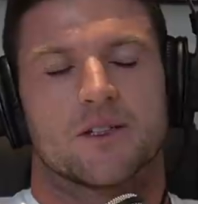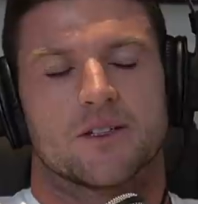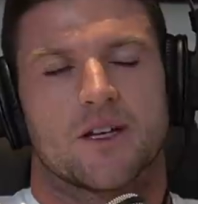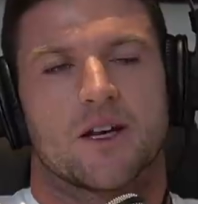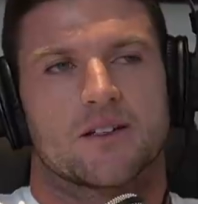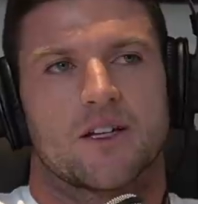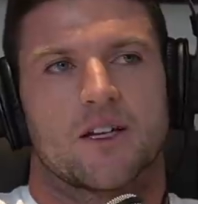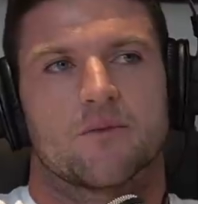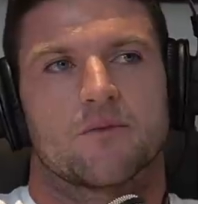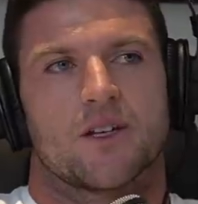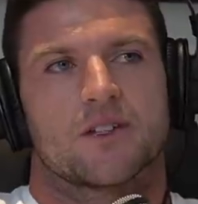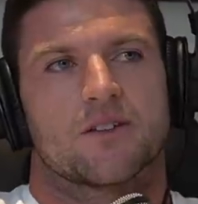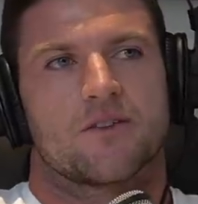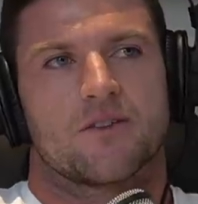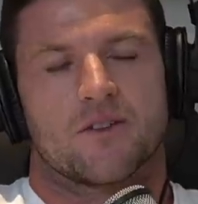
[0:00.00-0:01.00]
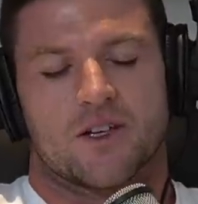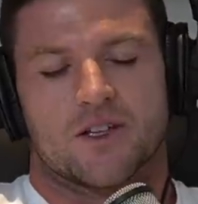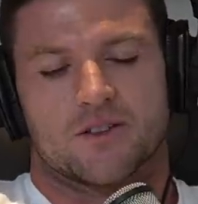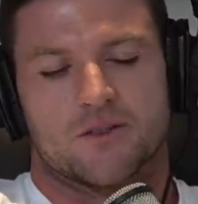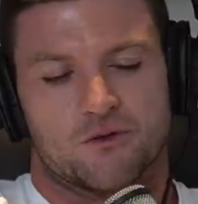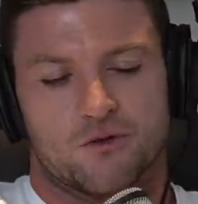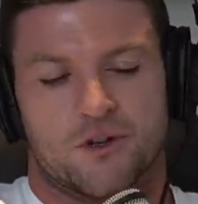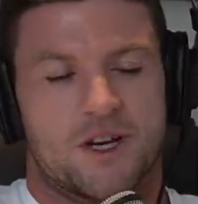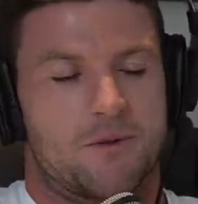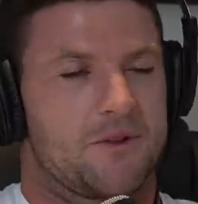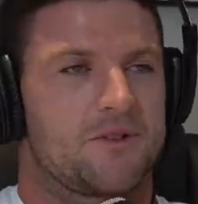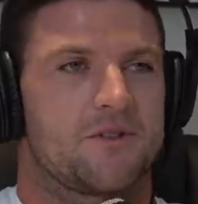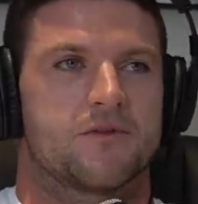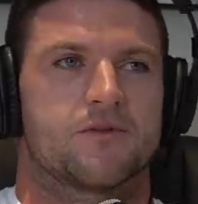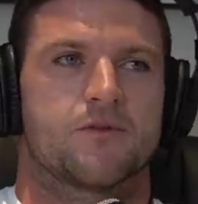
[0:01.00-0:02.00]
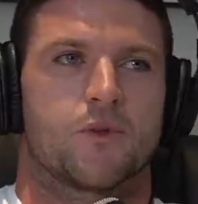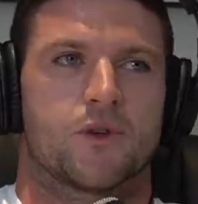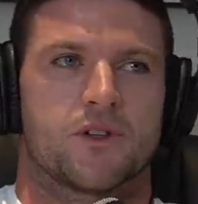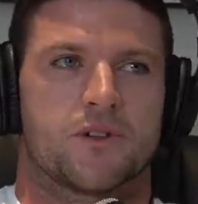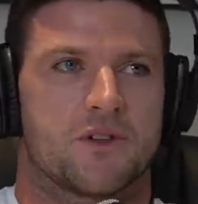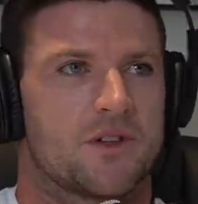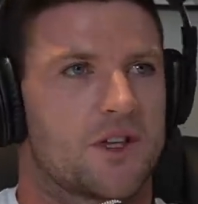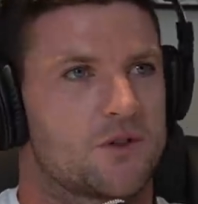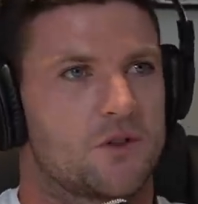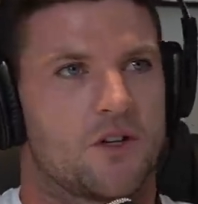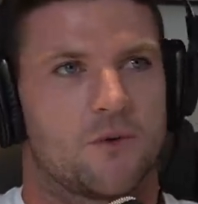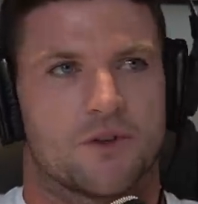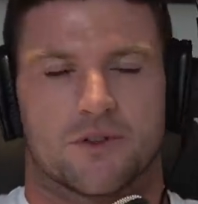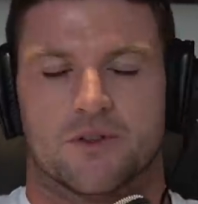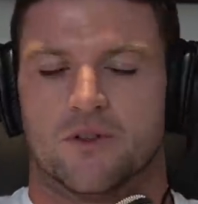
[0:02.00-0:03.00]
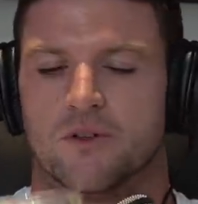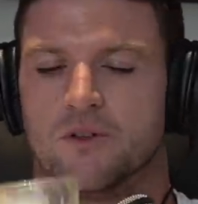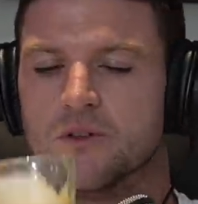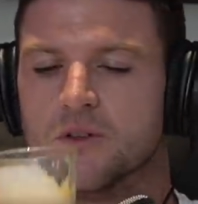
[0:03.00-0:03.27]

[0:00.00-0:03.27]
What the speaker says: exact same. I used to dream it. That's what I wanted to do.